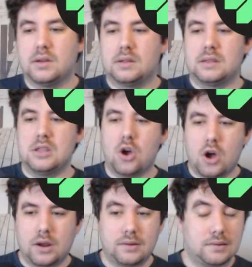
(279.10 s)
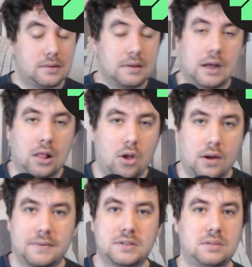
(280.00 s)
Not a lot
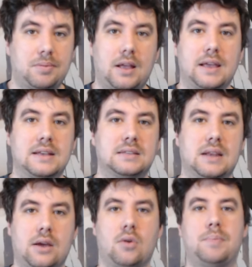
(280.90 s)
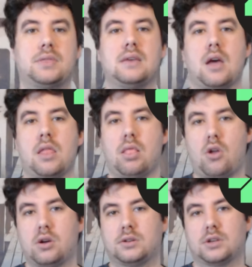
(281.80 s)
of its supply isn't out, but the
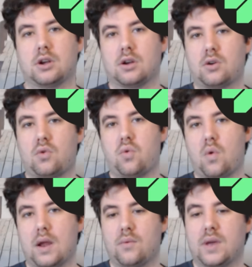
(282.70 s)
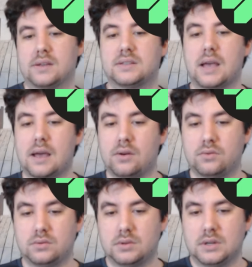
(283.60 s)
unlocks are quite a ways out.
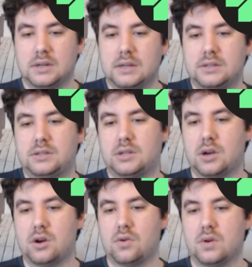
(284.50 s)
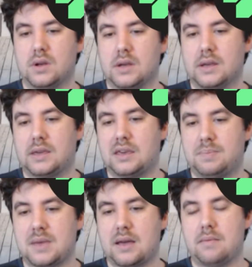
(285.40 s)
So keep
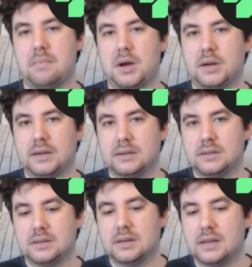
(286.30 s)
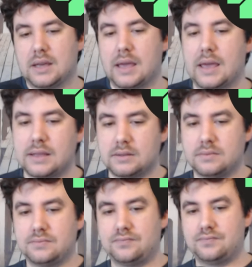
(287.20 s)
that in mind. It
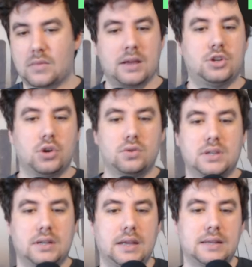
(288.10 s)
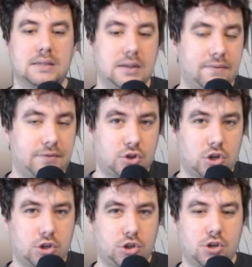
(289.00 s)
I chose it. It's an
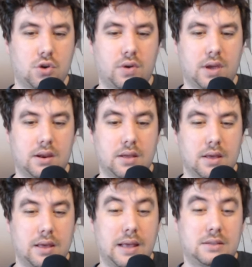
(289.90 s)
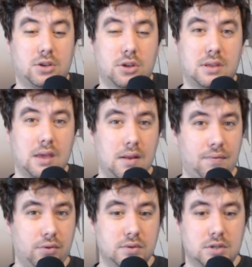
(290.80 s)
infrastructure token. It's got the
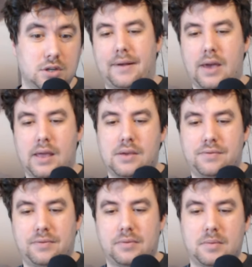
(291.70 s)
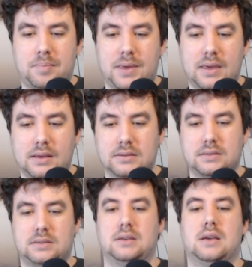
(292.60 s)
influencer kind of
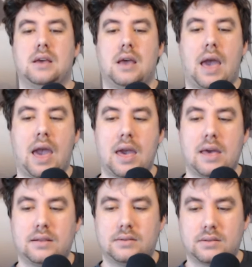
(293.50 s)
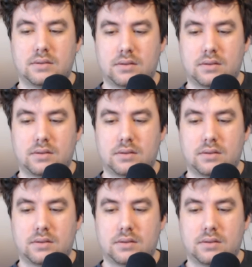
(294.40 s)
piece, and